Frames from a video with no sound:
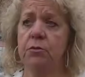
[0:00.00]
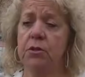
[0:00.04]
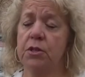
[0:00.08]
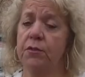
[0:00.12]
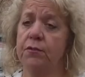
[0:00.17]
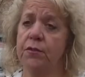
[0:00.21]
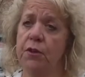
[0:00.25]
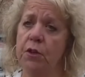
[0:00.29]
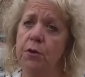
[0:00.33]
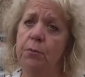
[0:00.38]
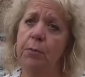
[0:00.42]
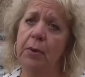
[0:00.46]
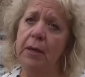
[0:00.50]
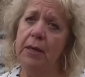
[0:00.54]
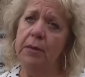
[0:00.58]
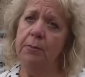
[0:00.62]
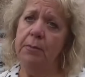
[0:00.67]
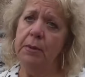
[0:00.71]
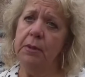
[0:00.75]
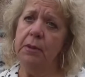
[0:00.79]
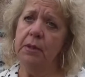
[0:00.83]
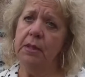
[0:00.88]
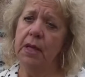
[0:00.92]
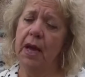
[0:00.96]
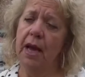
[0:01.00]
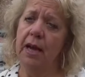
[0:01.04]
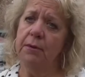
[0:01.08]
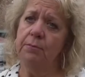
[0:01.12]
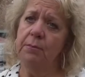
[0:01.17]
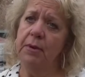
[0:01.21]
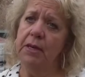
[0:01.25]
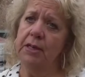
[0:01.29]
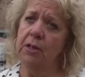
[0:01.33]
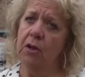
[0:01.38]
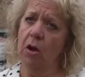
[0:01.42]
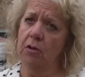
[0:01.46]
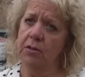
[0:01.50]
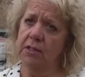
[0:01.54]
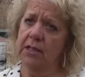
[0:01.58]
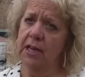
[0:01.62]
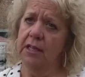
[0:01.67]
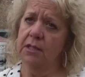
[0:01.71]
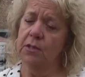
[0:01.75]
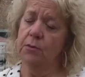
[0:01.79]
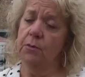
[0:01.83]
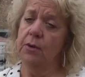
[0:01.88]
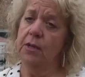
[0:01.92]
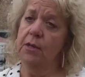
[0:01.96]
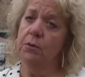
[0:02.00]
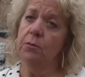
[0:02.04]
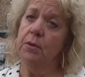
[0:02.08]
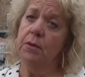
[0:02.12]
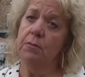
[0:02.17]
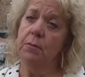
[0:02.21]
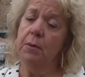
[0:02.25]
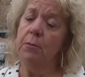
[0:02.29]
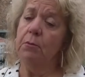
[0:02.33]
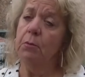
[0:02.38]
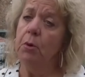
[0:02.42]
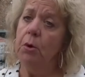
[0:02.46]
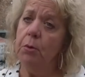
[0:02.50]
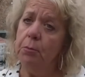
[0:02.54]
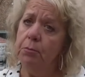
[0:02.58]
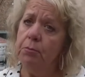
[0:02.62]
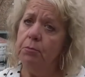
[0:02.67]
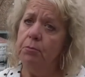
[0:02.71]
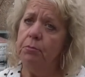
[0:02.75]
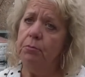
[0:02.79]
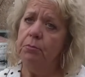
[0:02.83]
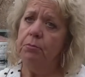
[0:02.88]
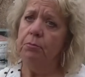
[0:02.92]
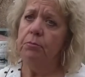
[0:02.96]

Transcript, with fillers: was a few people that I'd made contact with my mum